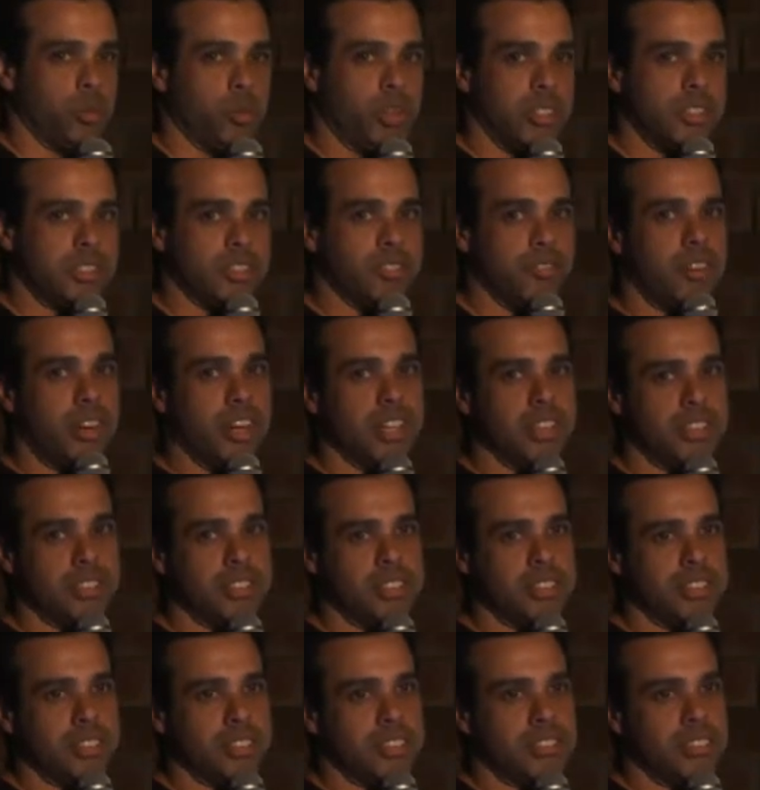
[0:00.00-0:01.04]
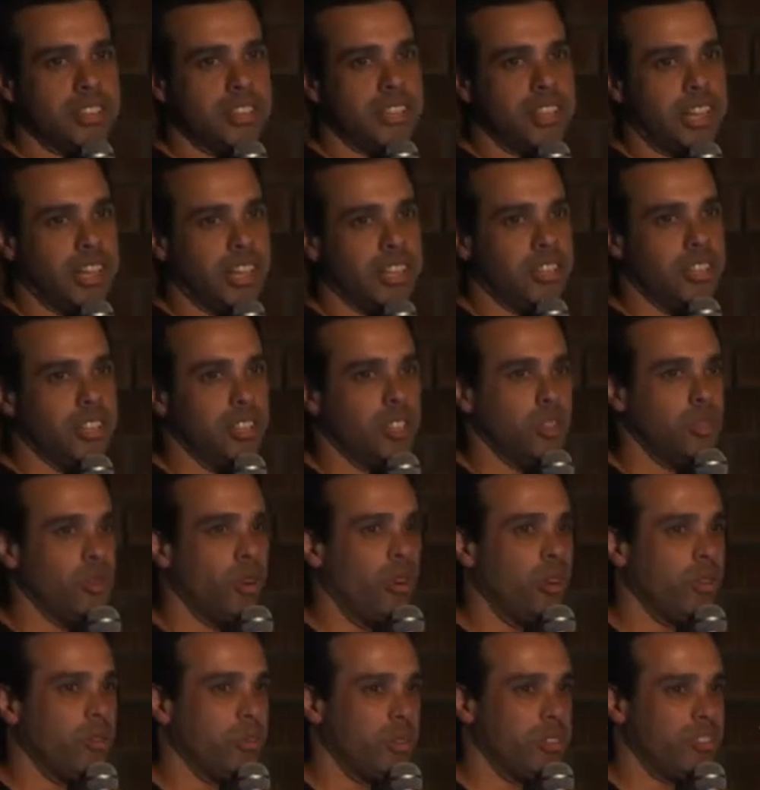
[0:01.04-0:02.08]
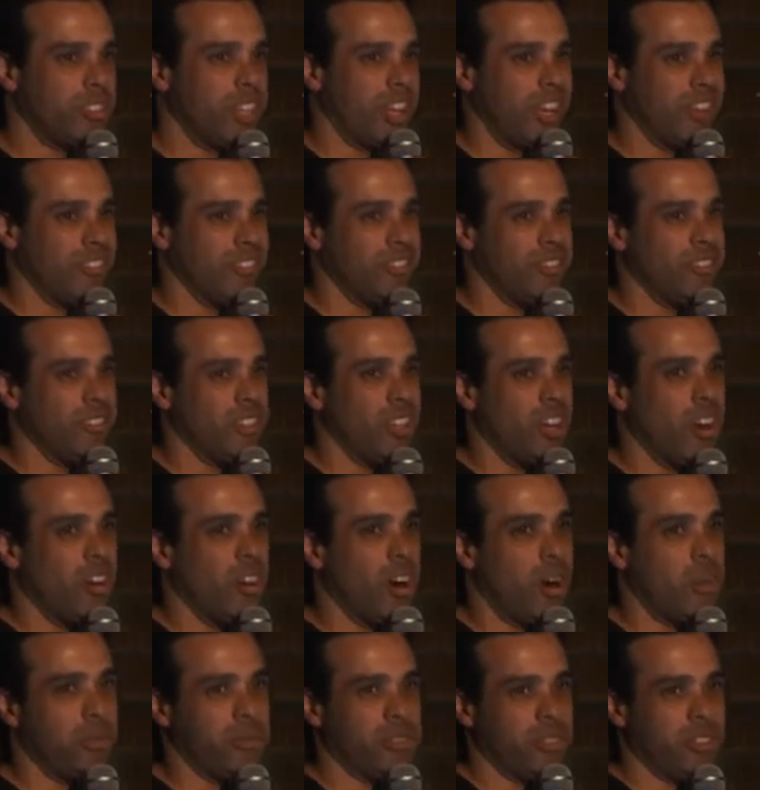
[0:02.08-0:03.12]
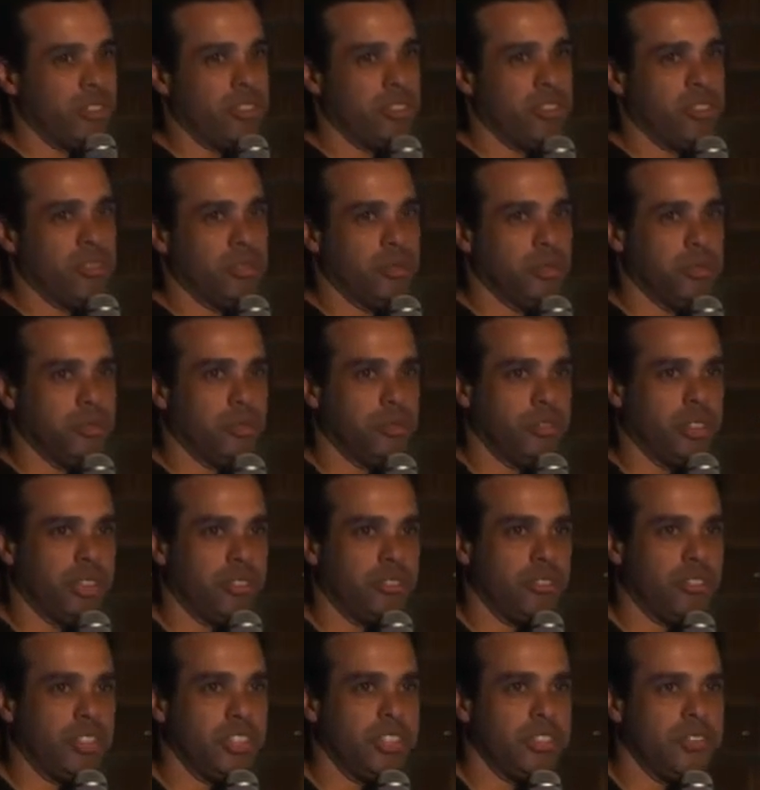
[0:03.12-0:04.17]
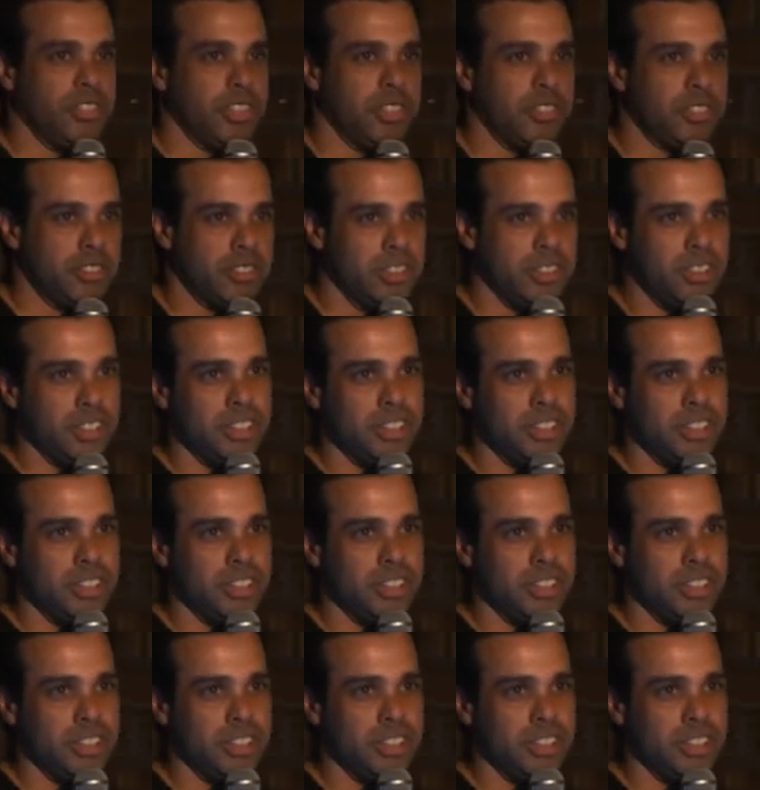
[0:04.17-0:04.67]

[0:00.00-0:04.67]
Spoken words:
Once a file is on a CDN, you almost have no option to get rid of it